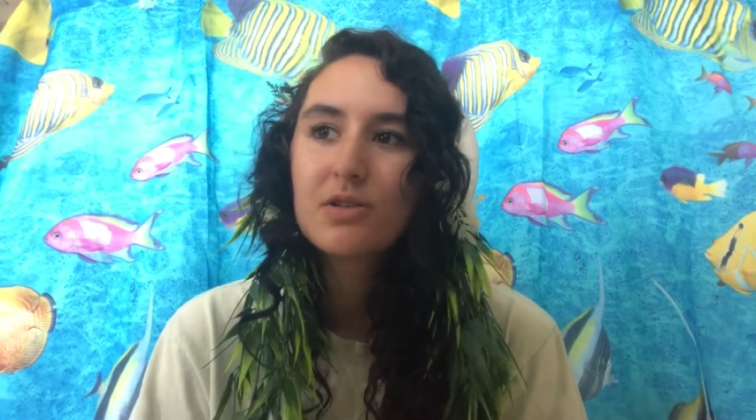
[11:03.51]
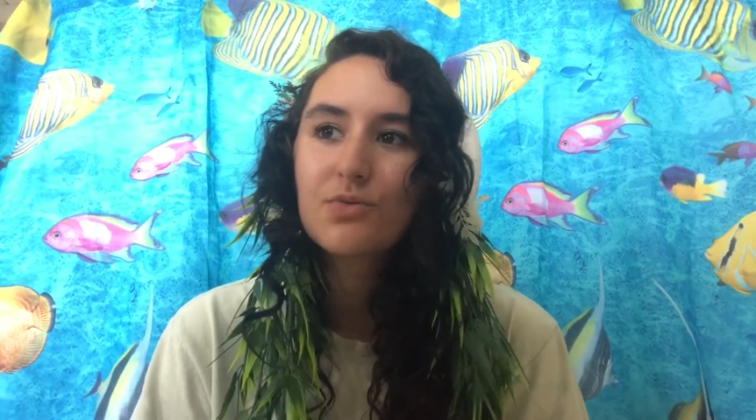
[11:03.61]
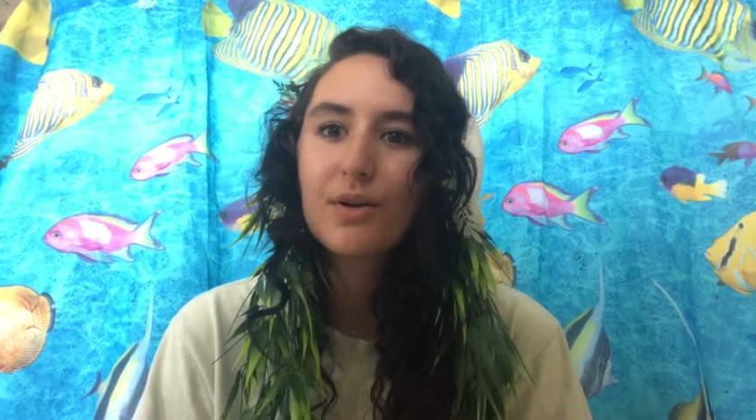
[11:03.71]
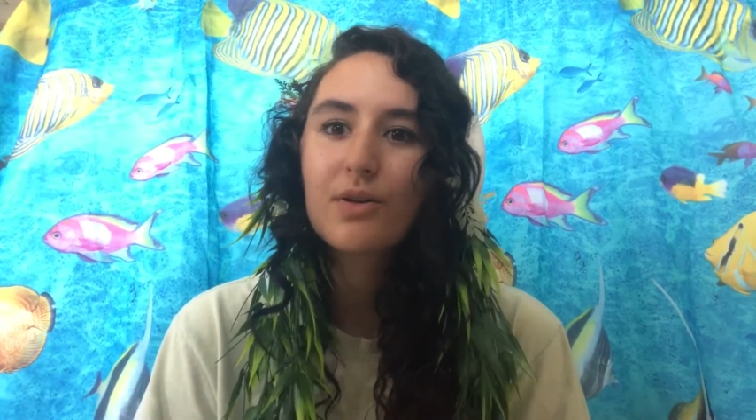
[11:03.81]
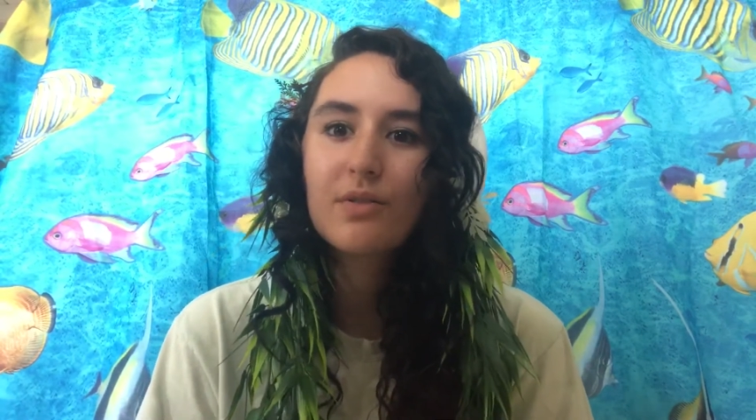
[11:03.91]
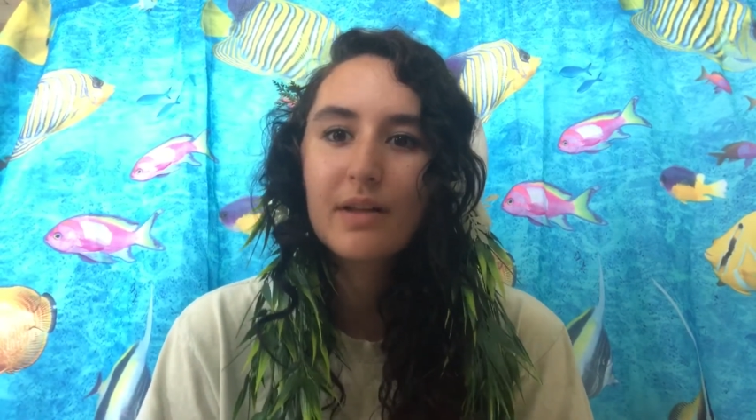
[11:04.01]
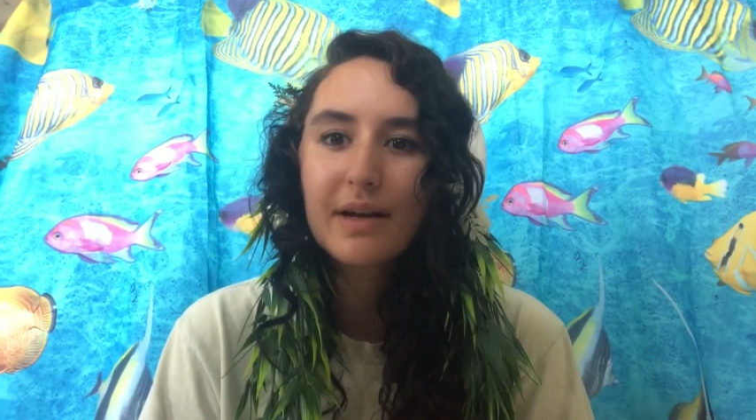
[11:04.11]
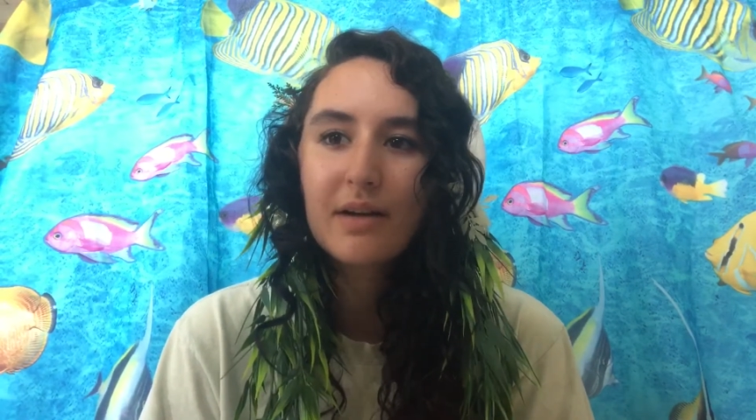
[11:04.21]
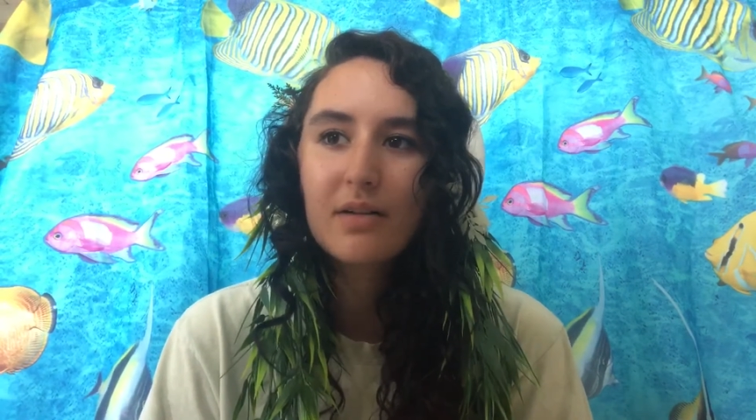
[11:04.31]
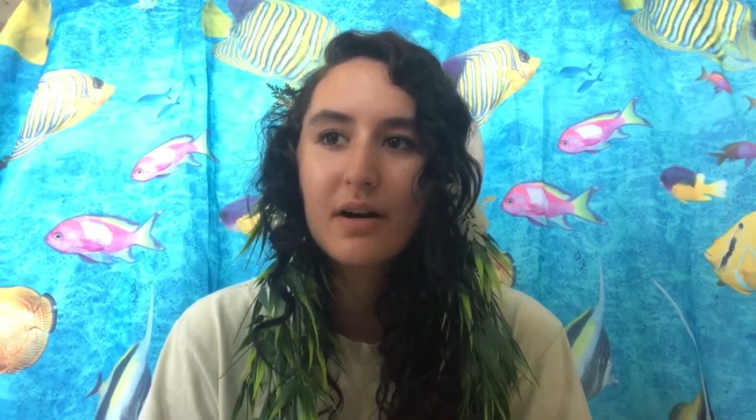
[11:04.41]
so I don't
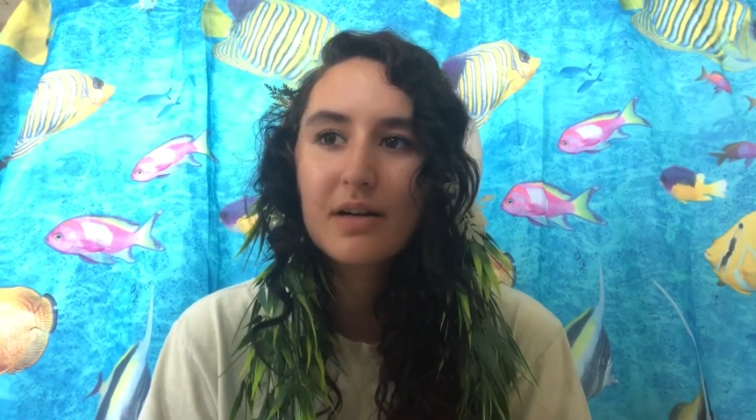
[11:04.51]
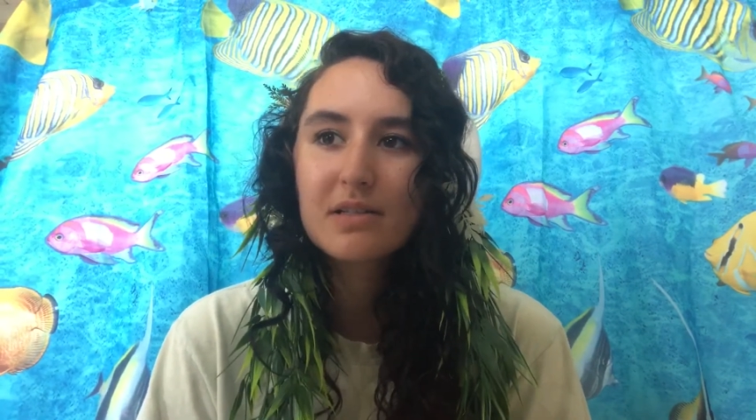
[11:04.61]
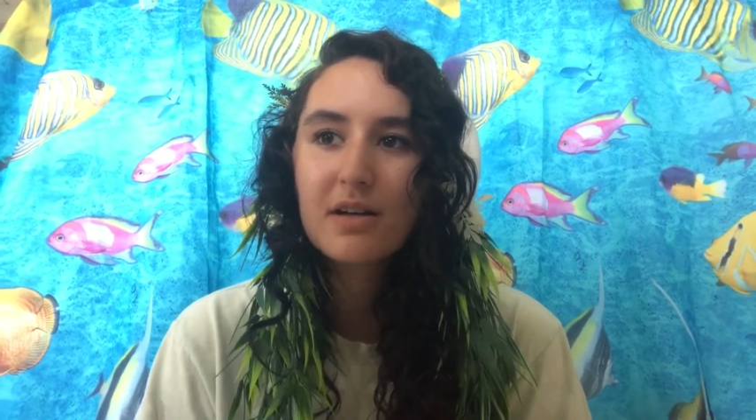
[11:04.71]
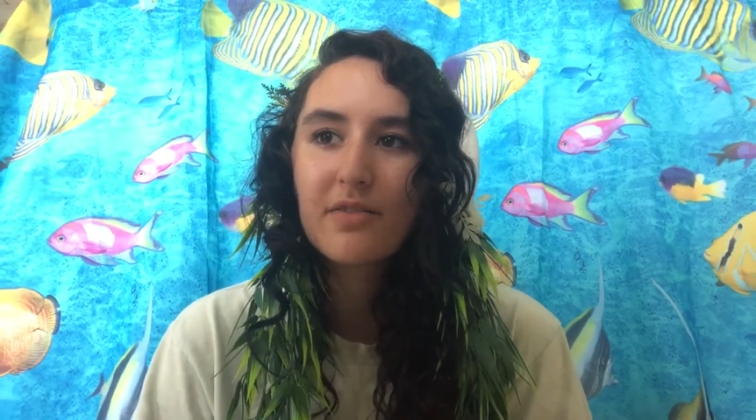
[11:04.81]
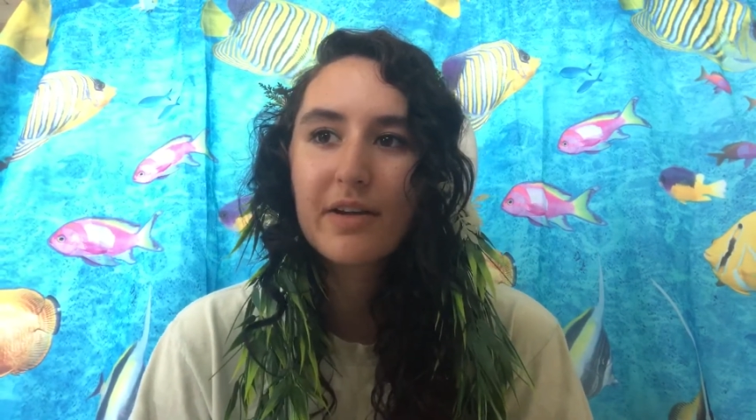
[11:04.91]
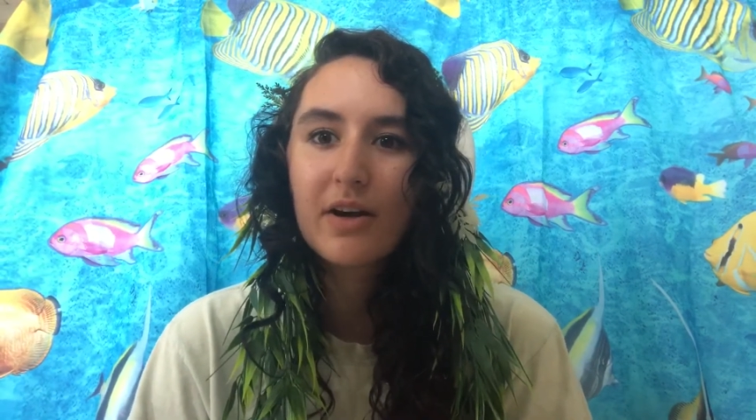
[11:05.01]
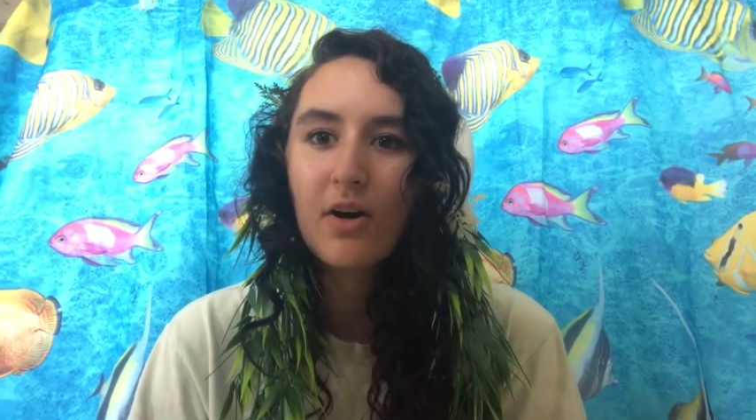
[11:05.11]
like a lot of stuff like